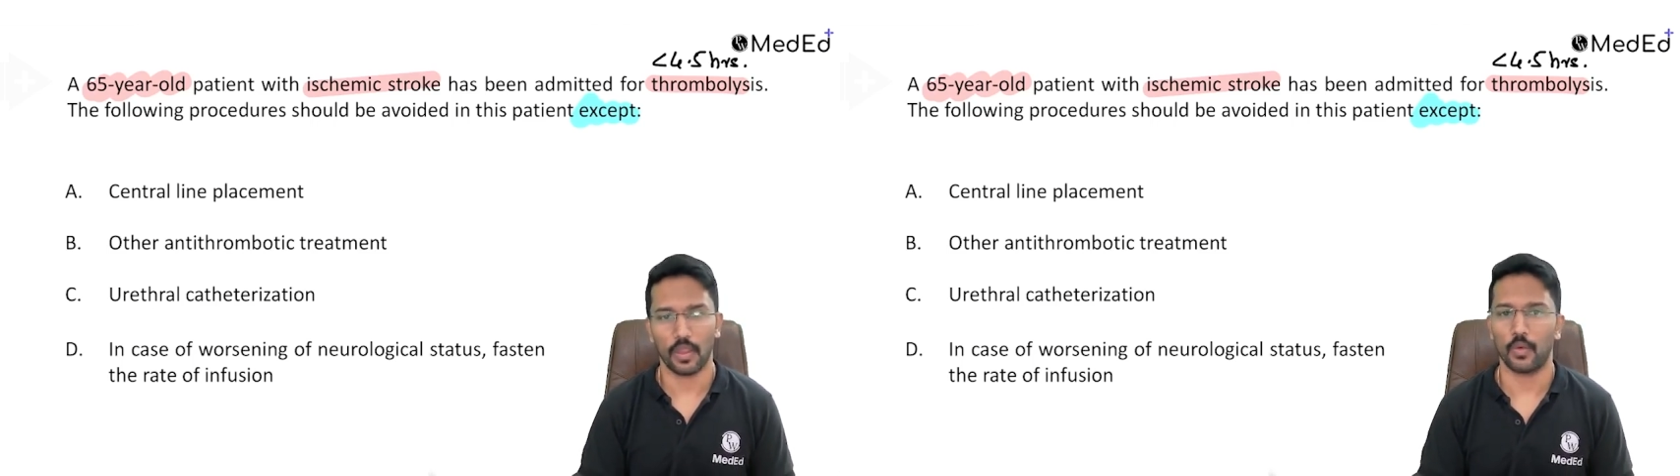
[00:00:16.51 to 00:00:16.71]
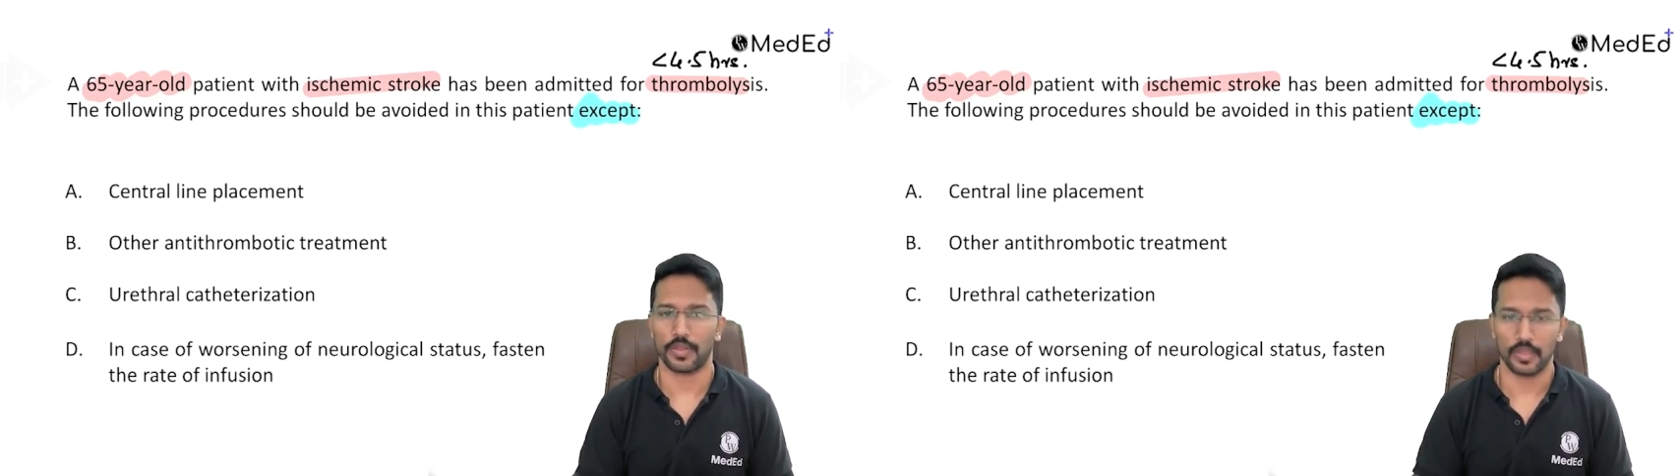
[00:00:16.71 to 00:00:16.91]

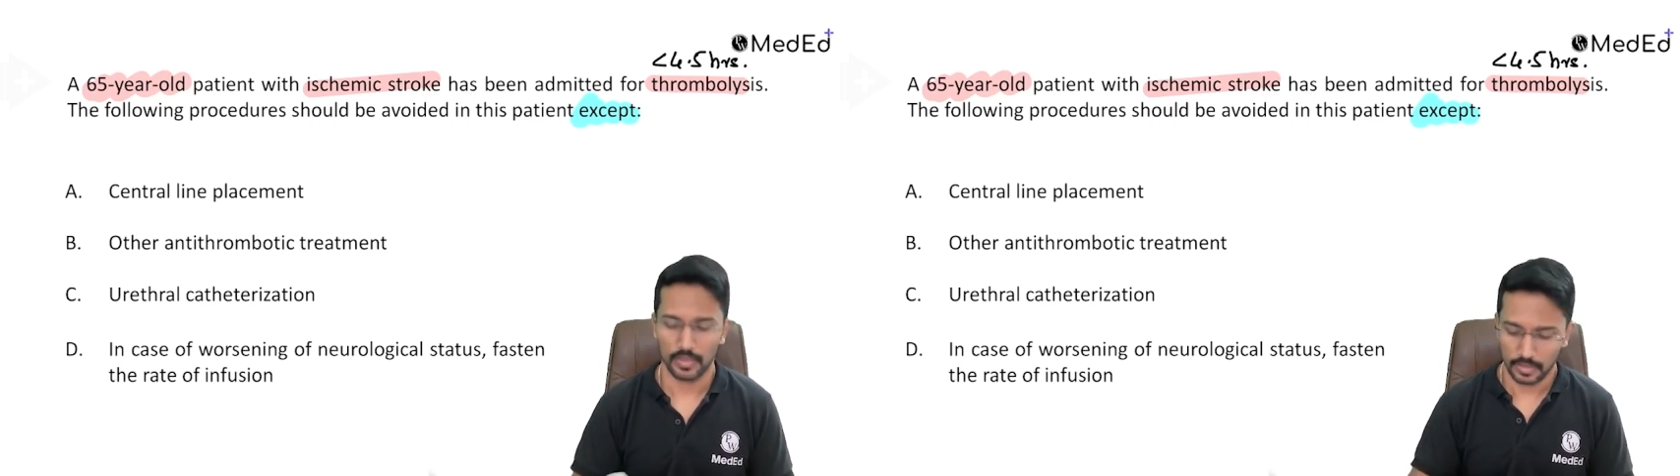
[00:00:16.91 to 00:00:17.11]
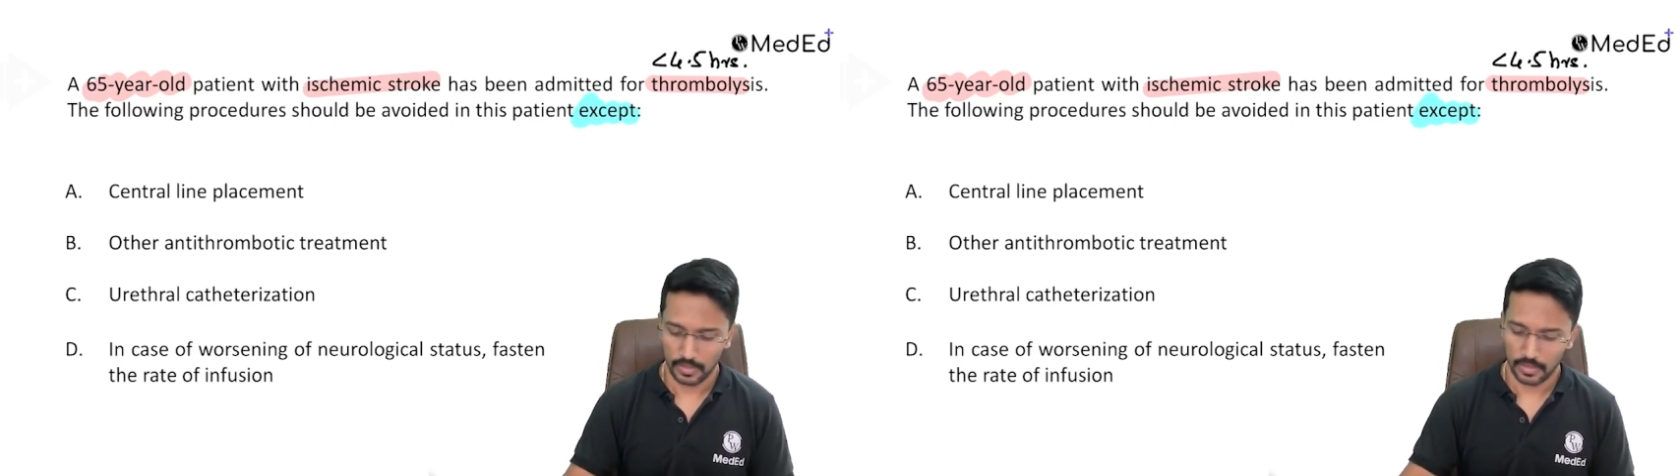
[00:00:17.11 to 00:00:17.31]
Okay.
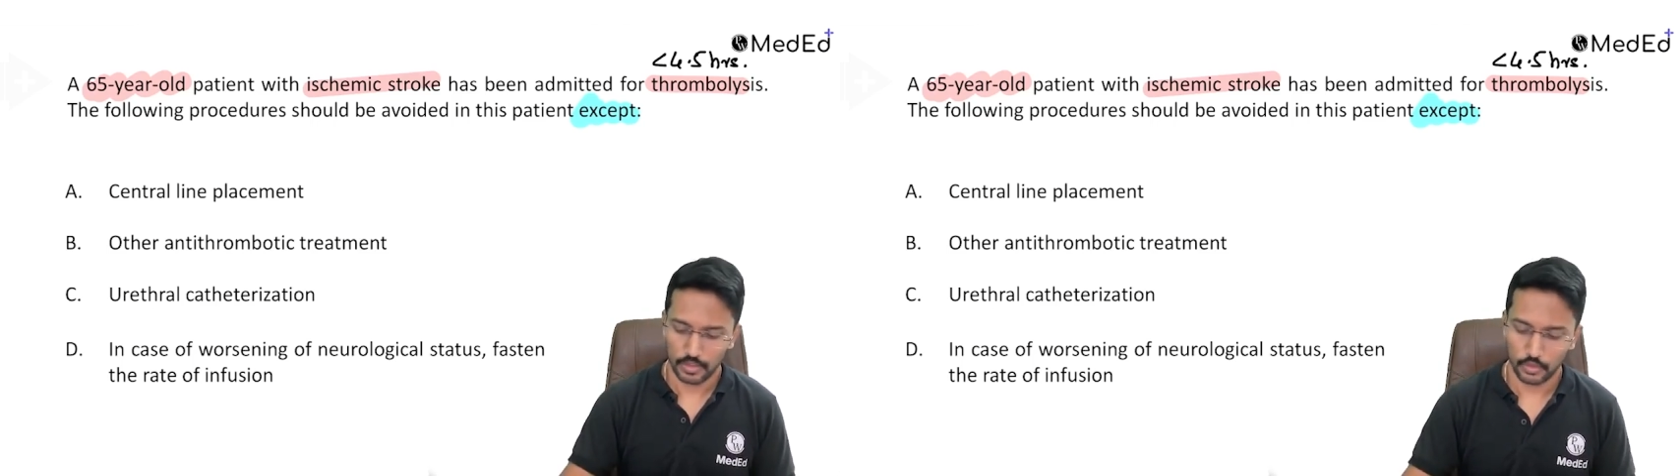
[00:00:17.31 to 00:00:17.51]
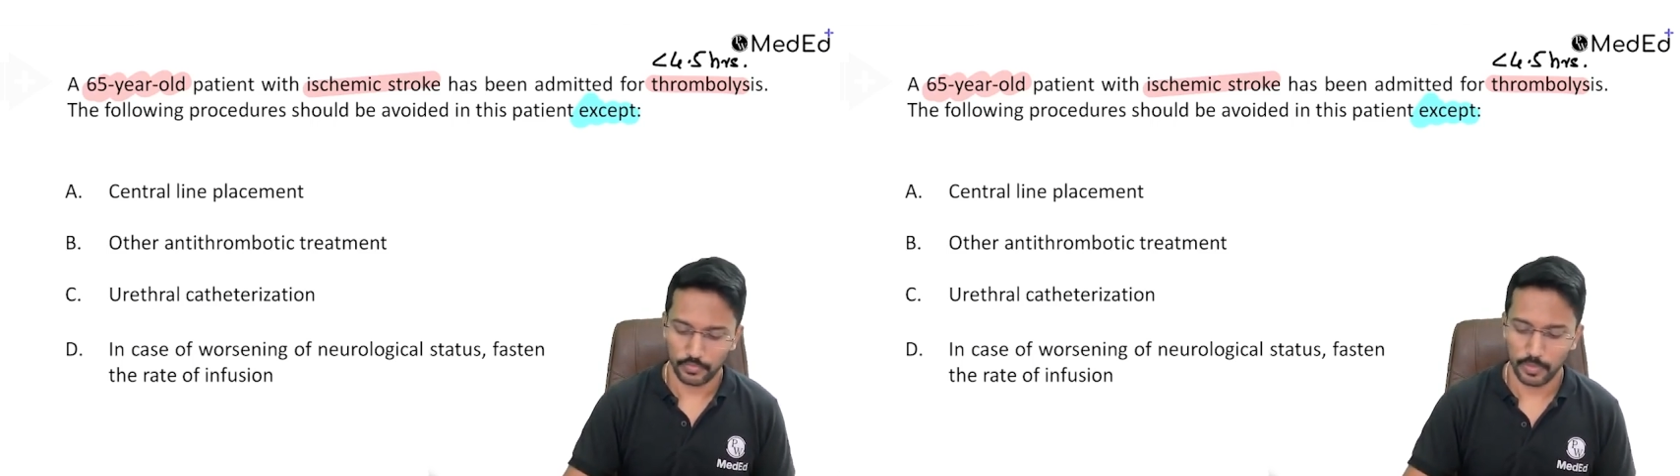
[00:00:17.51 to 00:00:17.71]

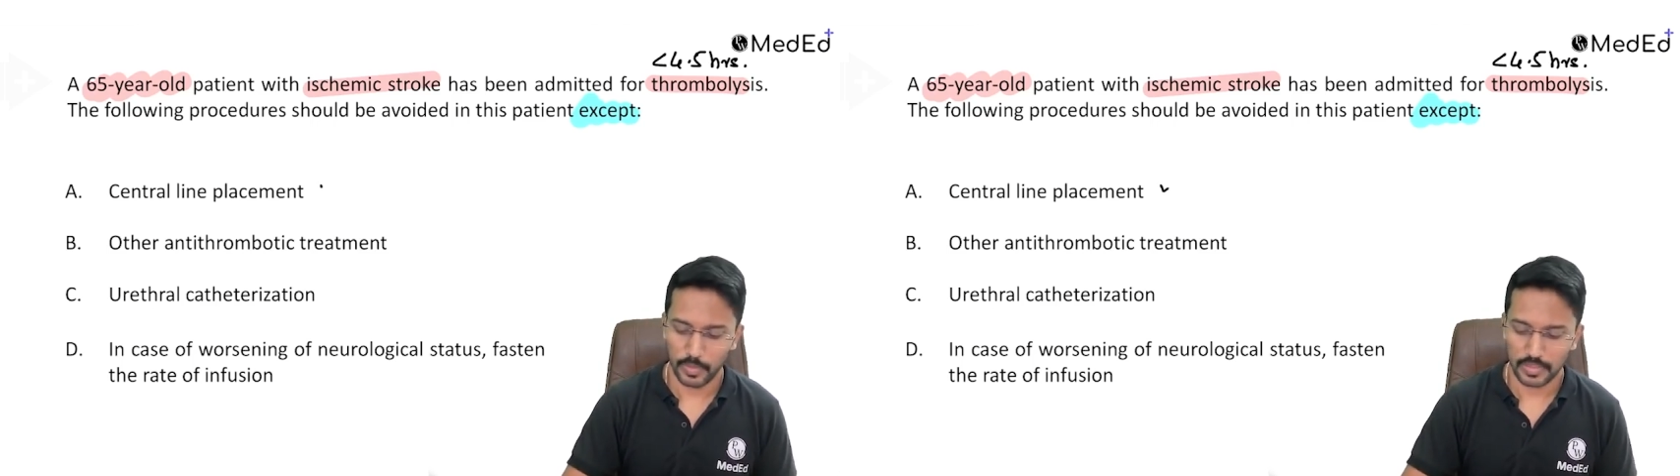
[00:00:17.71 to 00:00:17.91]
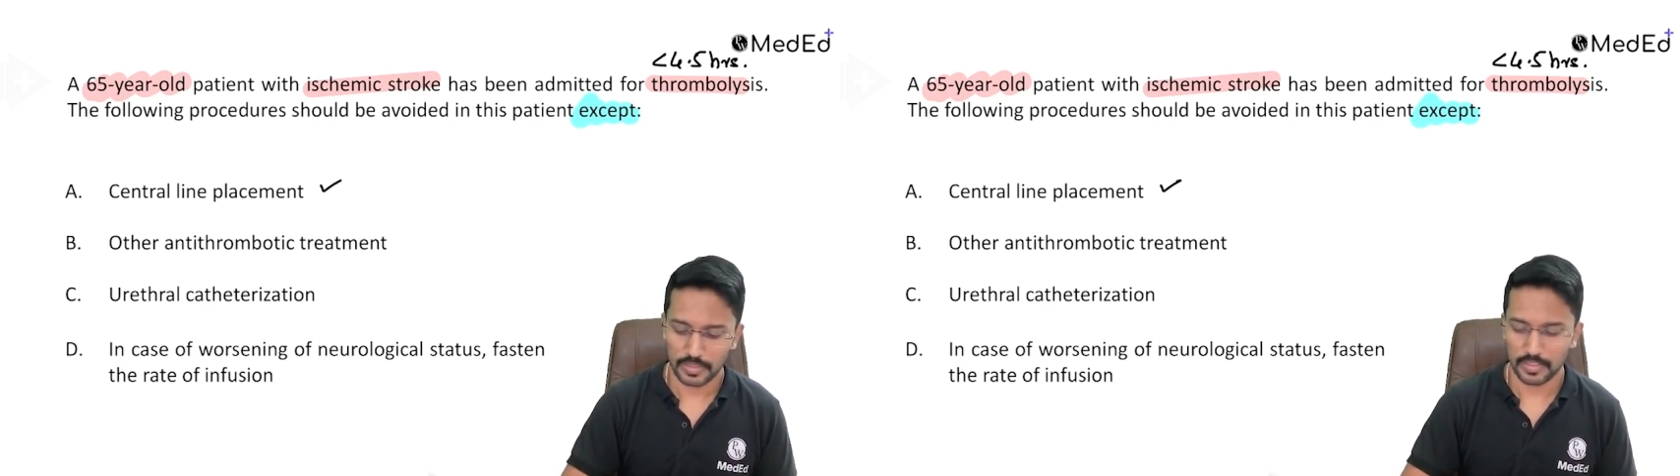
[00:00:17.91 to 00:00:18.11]
Should we
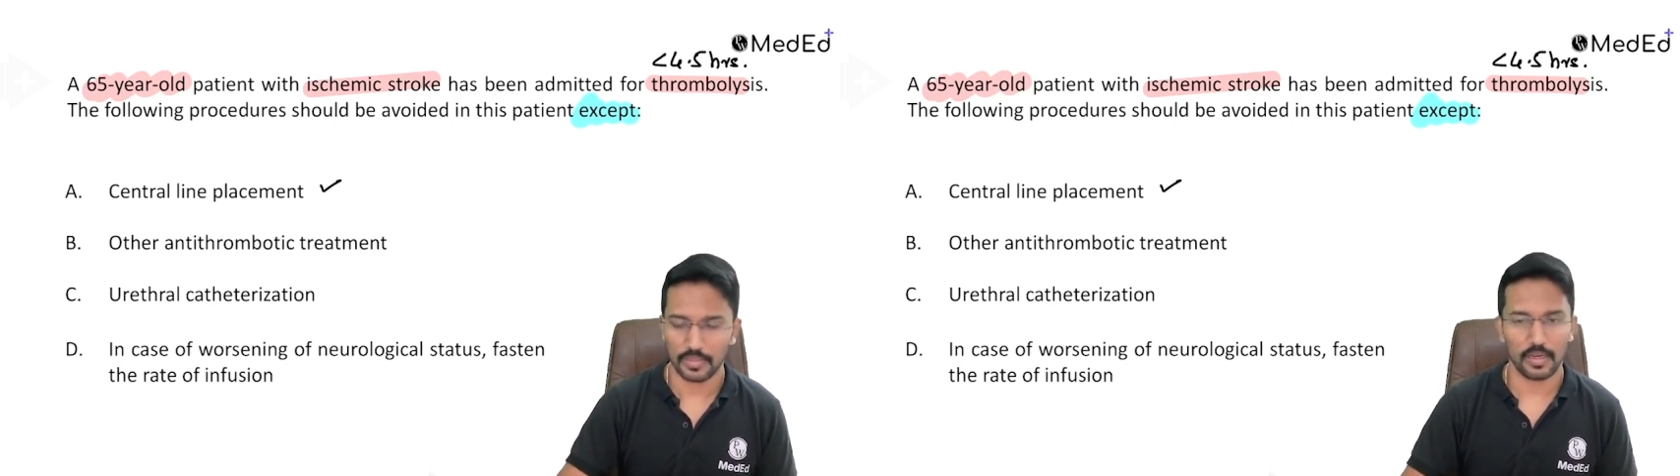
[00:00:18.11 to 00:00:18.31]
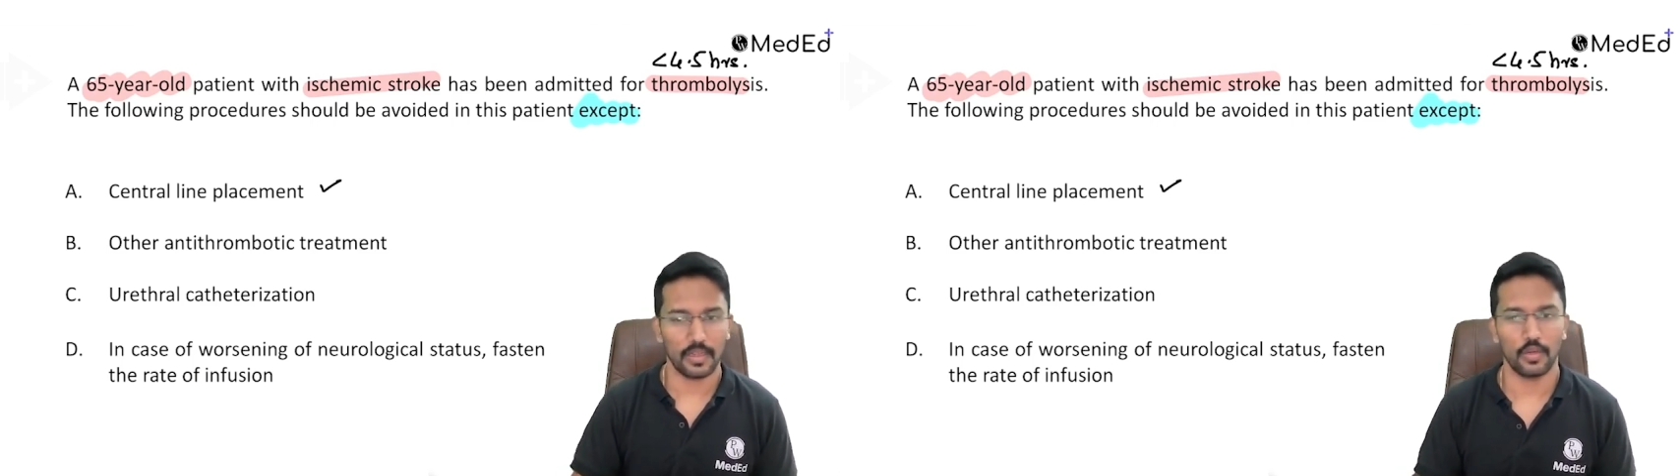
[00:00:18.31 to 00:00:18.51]
place a central line?